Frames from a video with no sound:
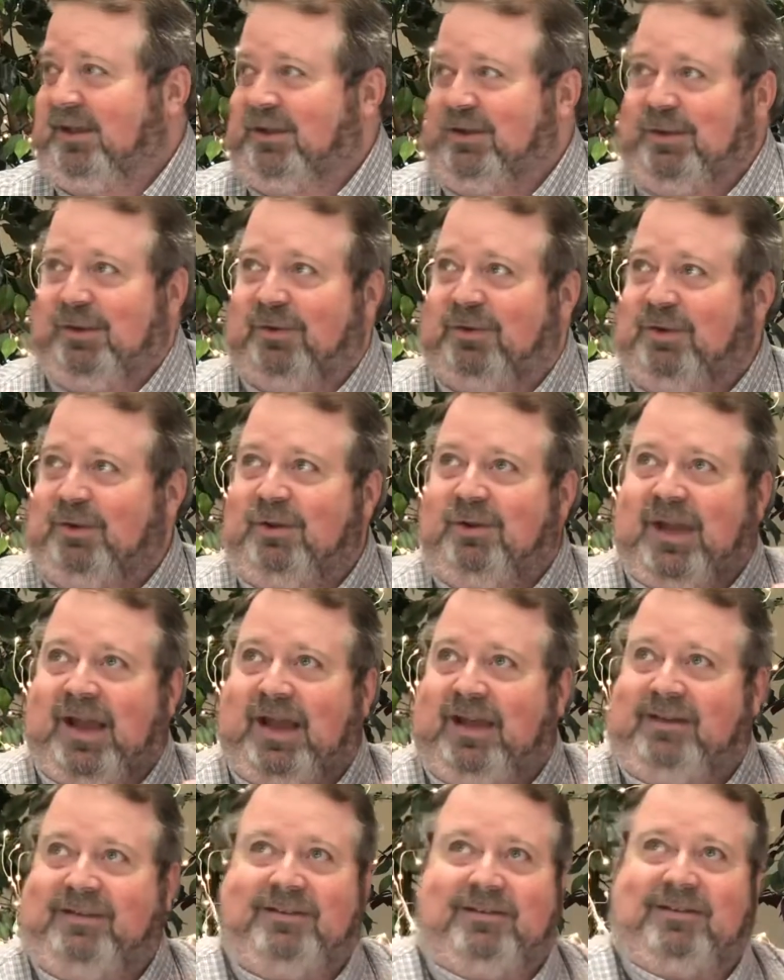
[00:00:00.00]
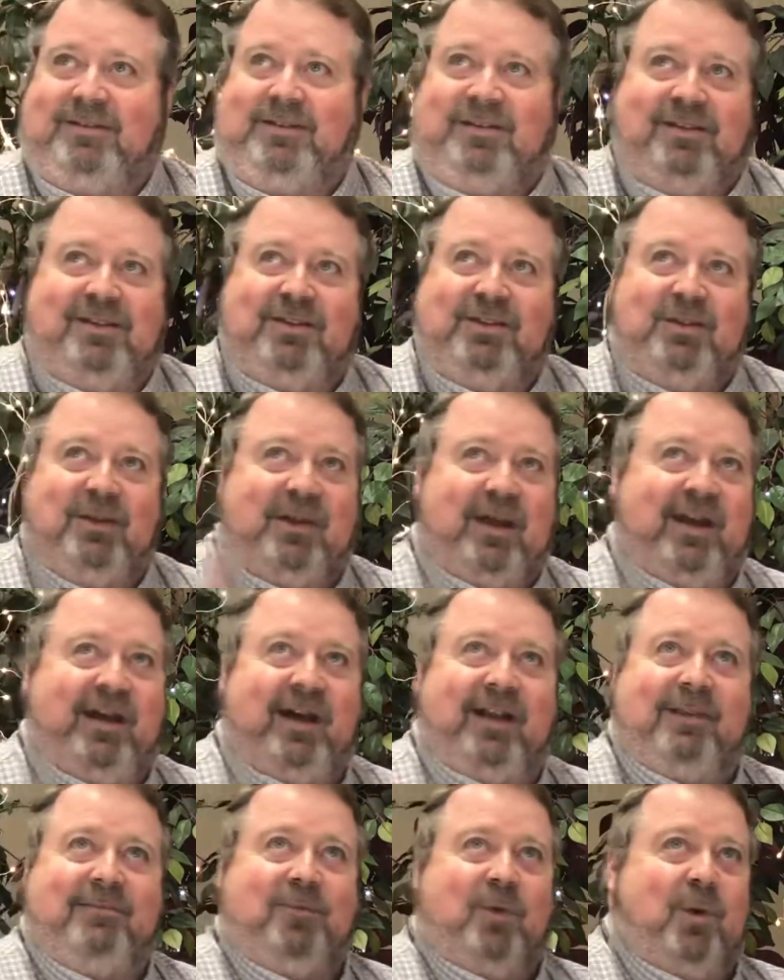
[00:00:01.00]
You, you got you got
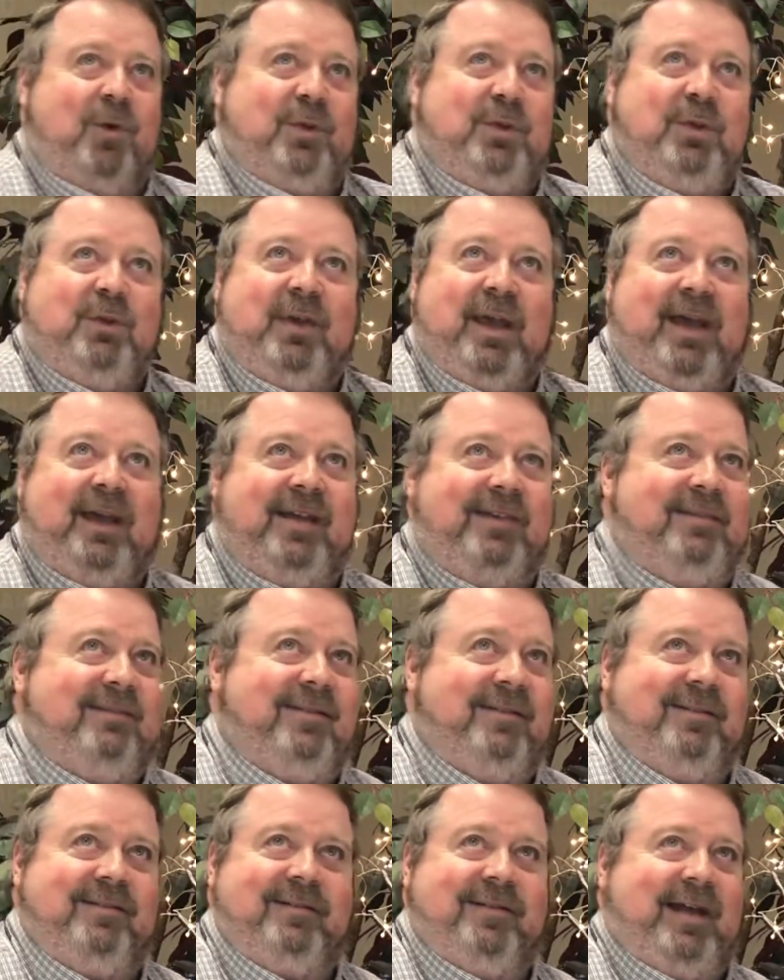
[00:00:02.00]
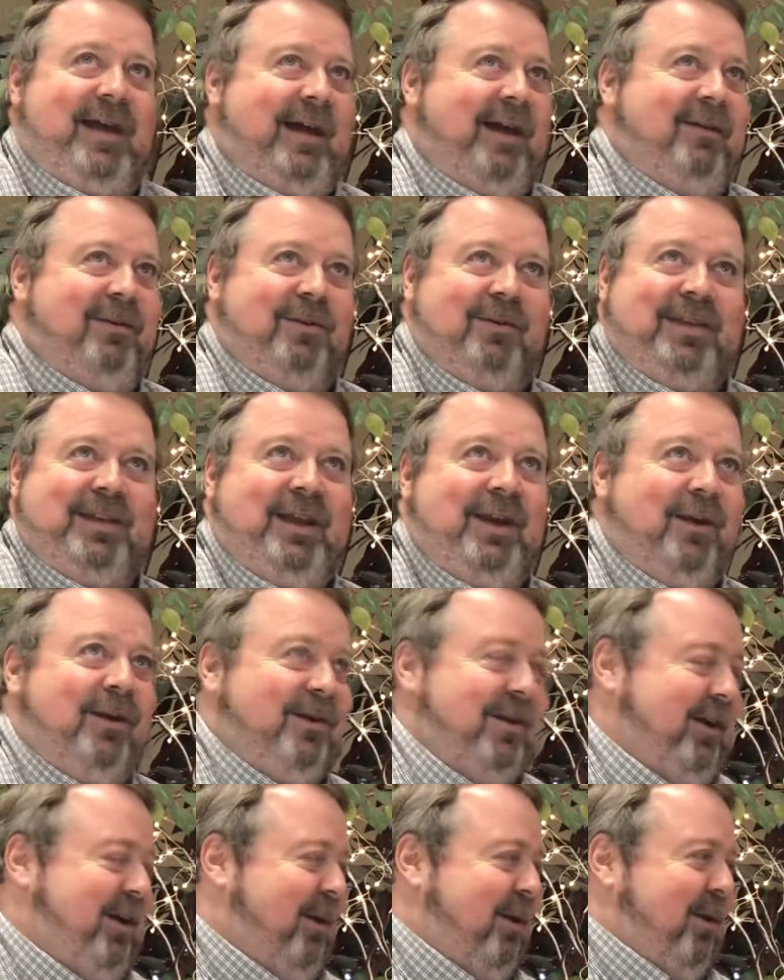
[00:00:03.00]
olive oil. You got I don't care
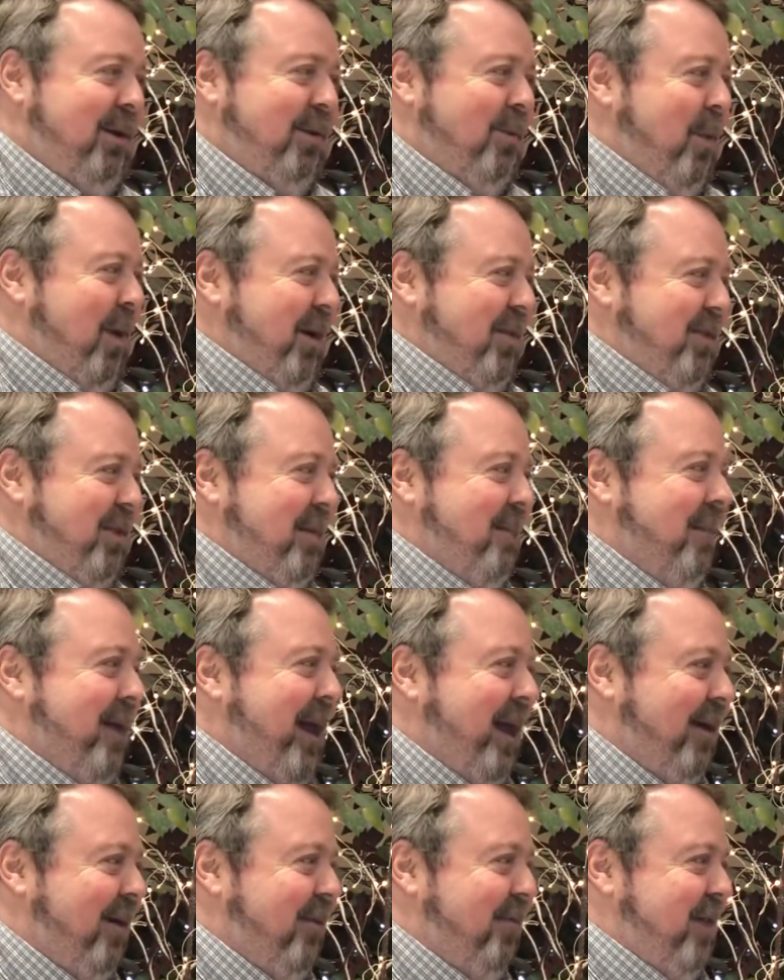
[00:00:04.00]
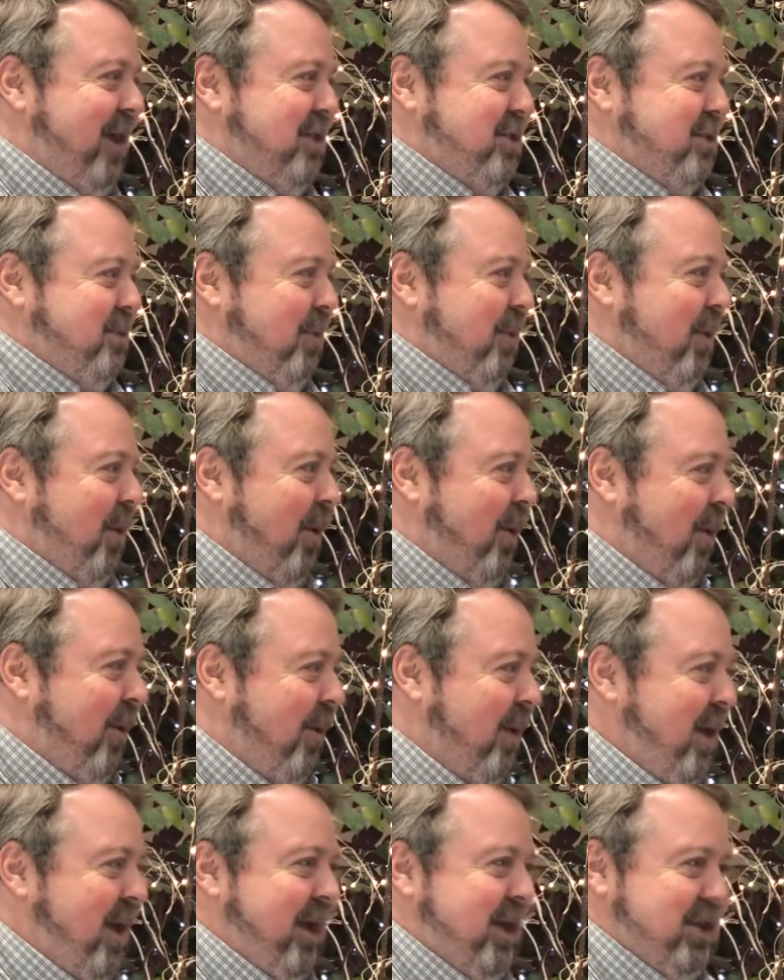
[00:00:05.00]
canola. Oil. What does it matter? Vegetable
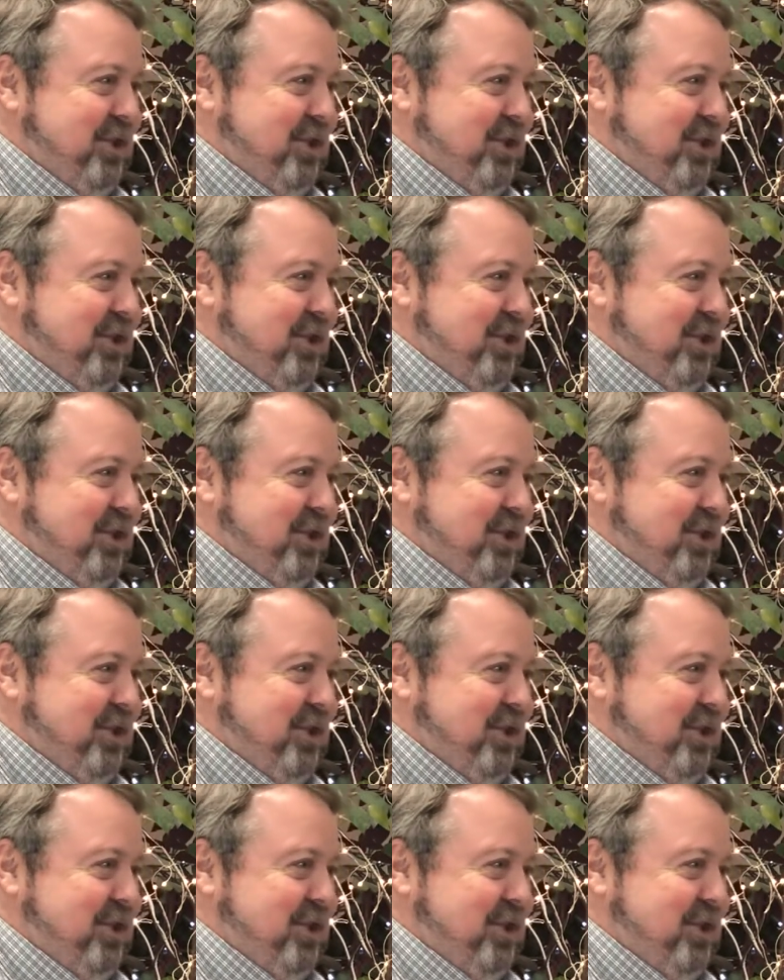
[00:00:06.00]
oil.